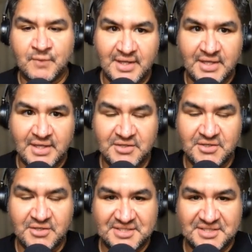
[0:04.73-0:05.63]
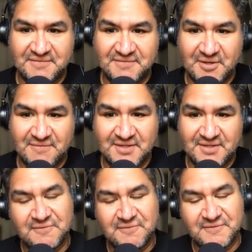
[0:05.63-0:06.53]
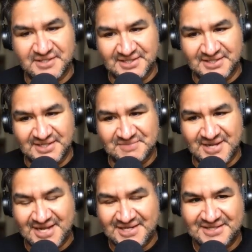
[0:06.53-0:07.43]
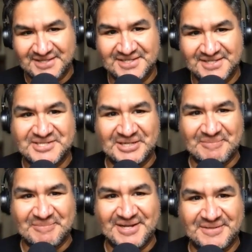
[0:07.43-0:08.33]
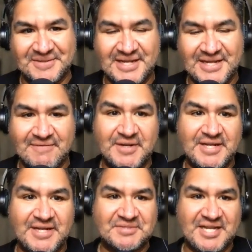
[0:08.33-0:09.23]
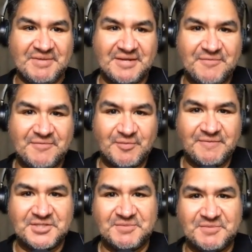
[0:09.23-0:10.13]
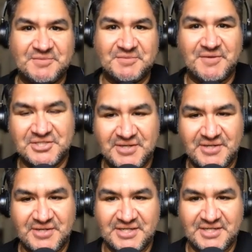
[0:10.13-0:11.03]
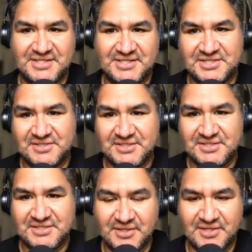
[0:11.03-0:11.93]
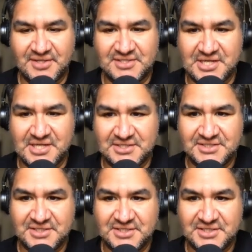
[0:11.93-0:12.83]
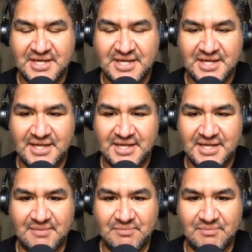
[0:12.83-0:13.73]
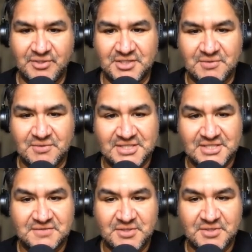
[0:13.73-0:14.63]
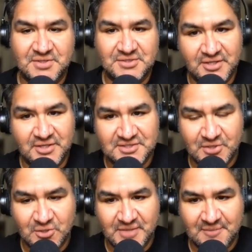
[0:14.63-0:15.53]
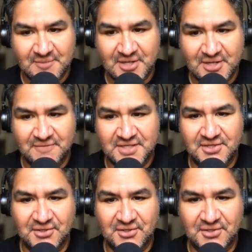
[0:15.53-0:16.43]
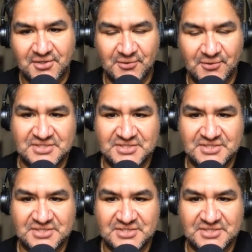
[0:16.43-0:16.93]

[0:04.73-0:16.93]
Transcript: And you're constantly evolving your affiliate links, Matt. Let's talk about it. Hey, everybody. I'm Sammy, a former professional movie watcher and content consultant here in Los Angeles. And I'm bringing you lessons from YouTube creators to help you make better videos.